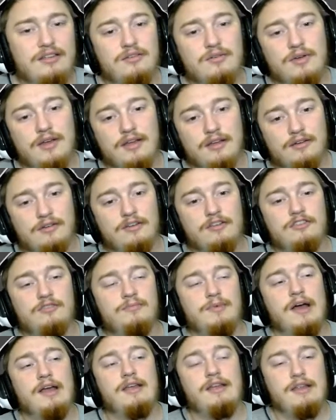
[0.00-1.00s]
you increase
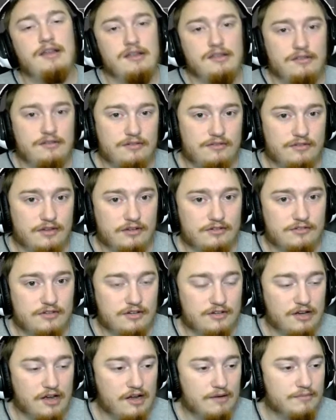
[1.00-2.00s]
by 8 to the 60
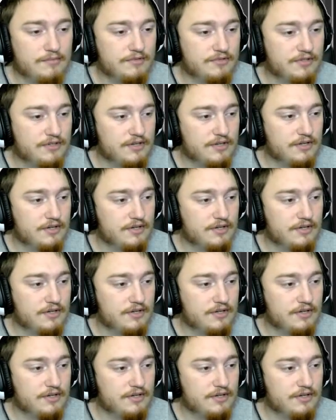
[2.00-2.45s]
times.